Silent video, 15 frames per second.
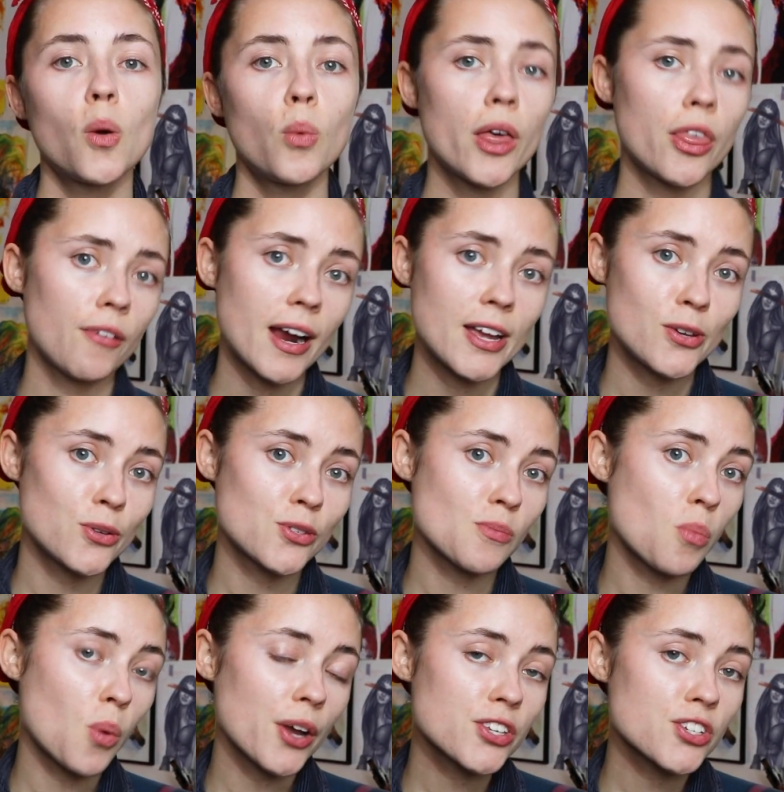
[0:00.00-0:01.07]
whether I use a
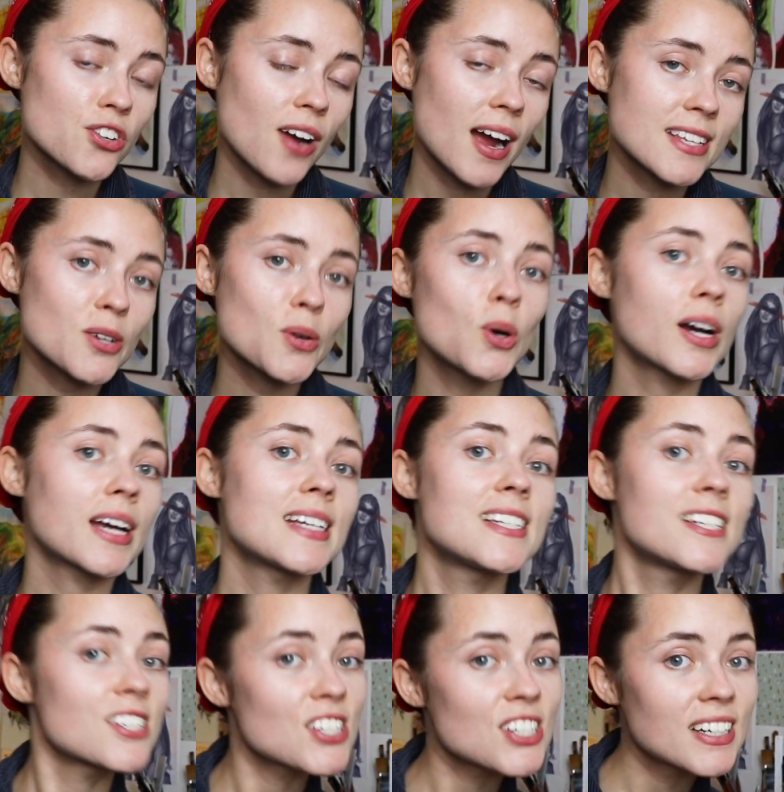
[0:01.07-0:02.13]
moisturizer or
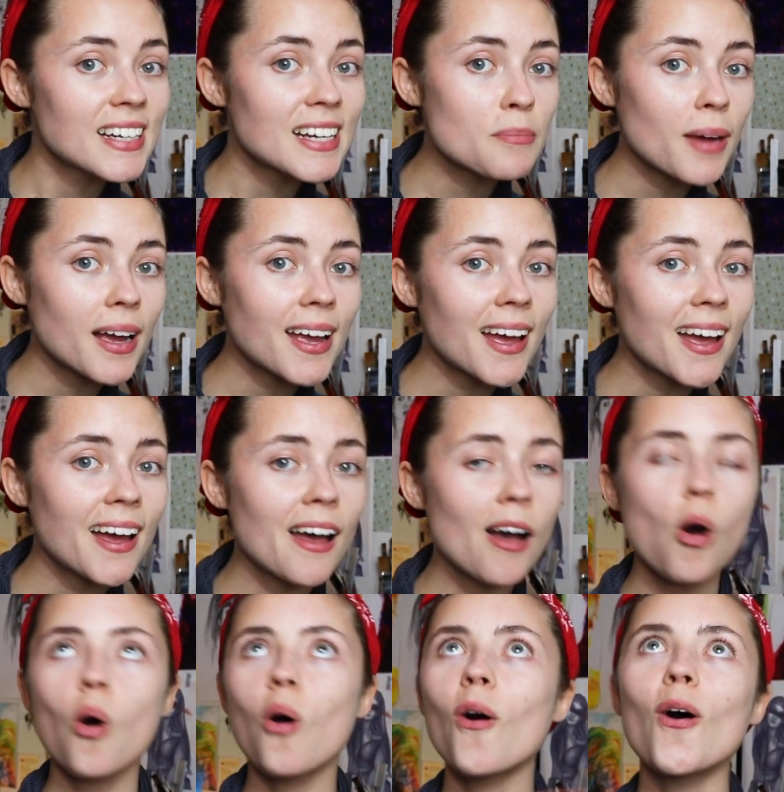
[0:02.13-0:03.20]
conditioner in my
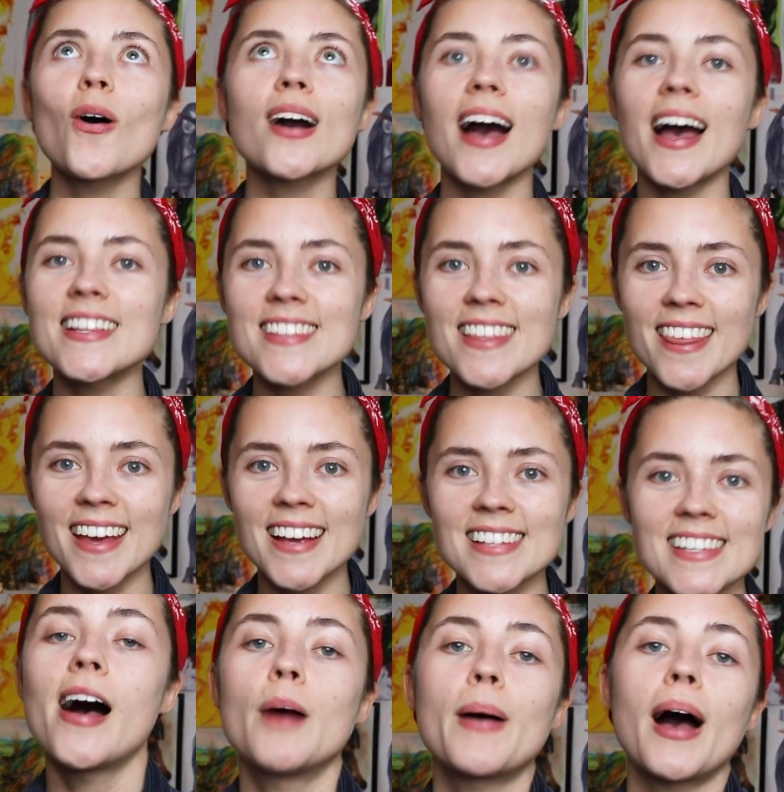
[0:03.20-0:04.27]
hair, all kinds of things
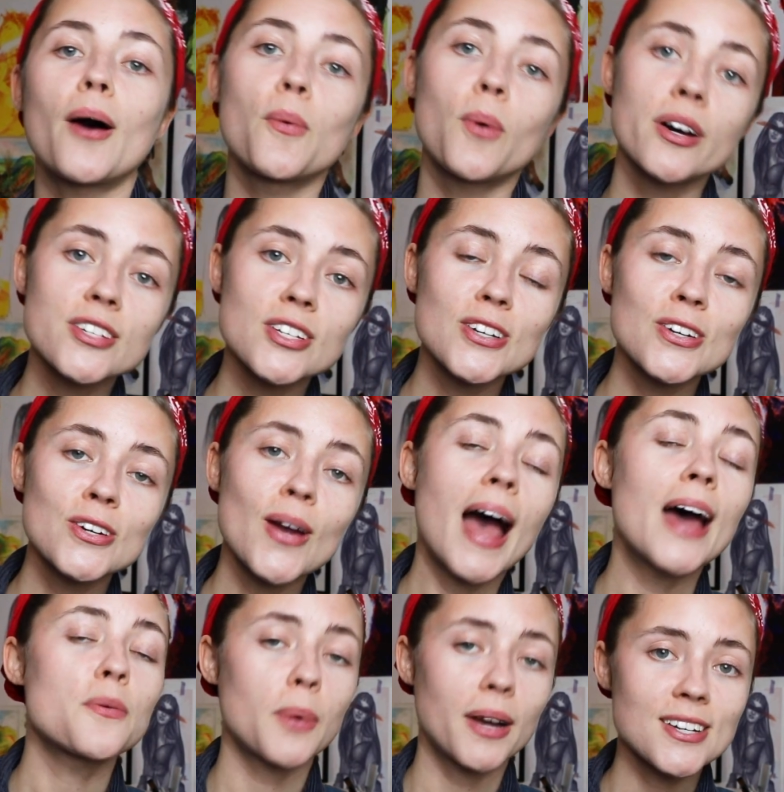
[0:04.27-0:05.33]
about what to do
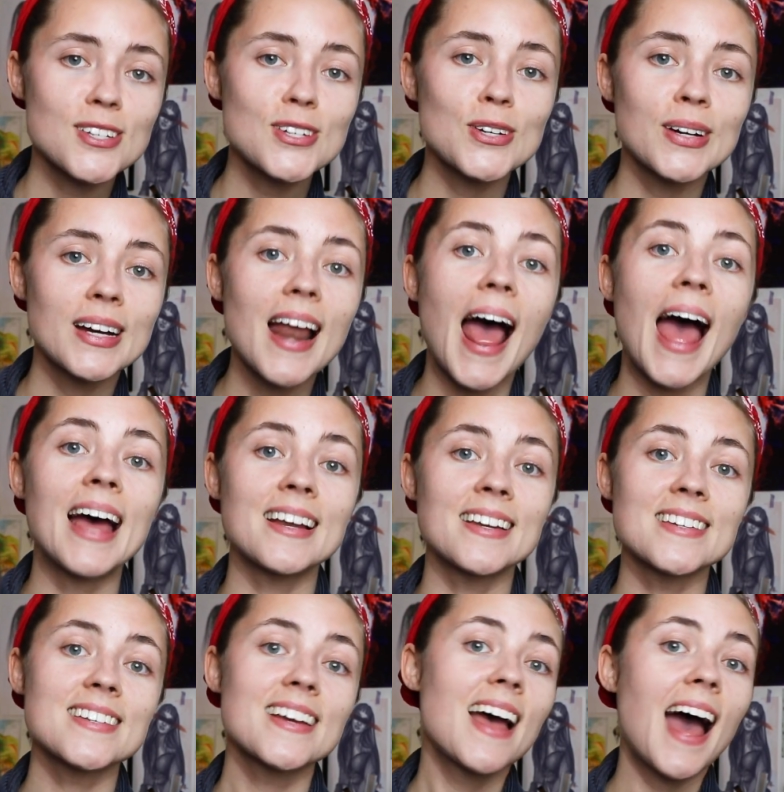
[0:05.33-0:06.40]
and when to do it
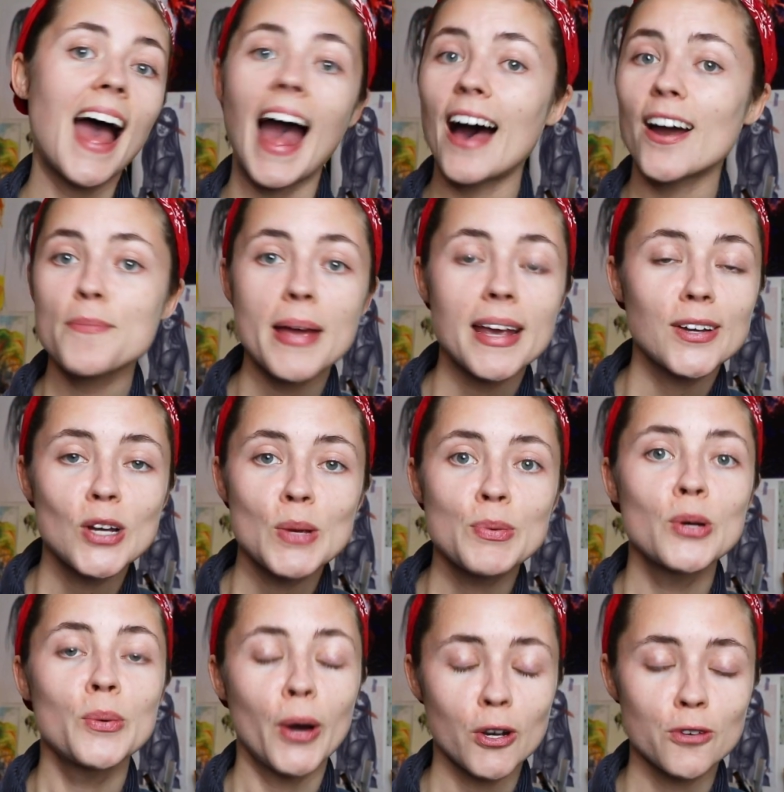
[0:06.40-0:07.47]
and how to make no
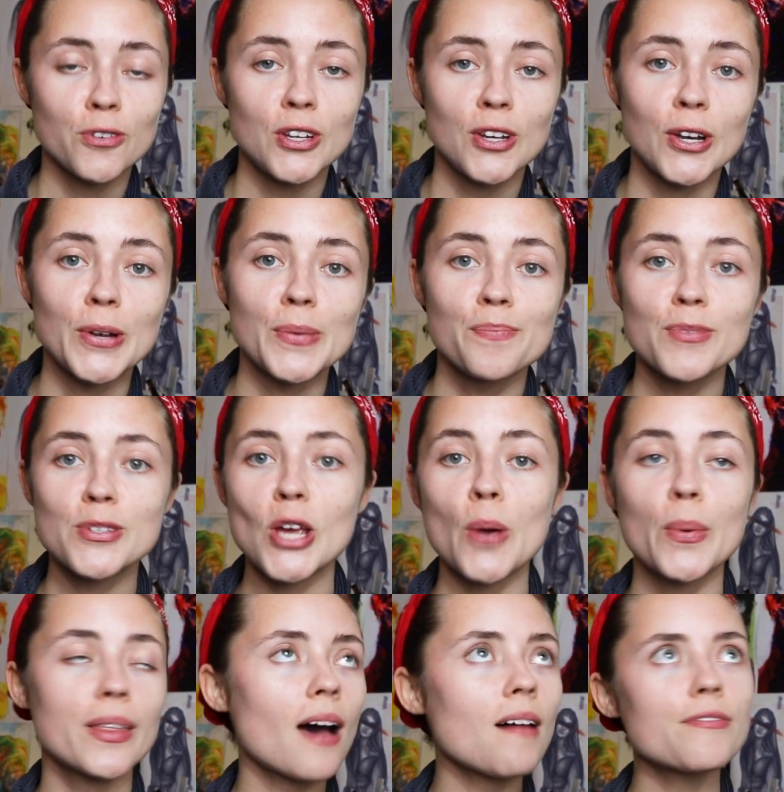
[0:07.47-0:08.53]
poo work for you. So
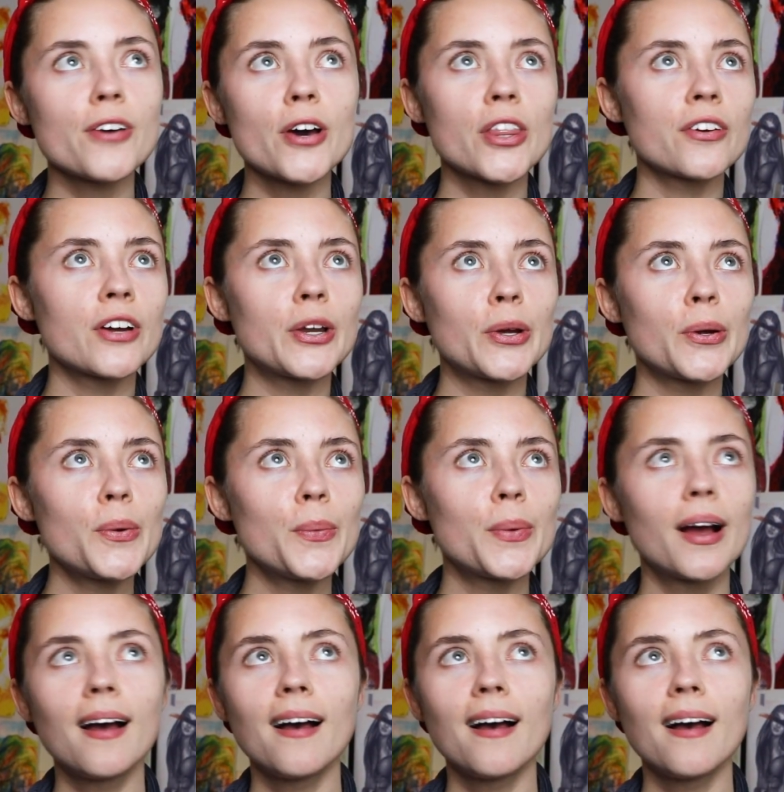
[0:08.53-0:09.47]
without further ado,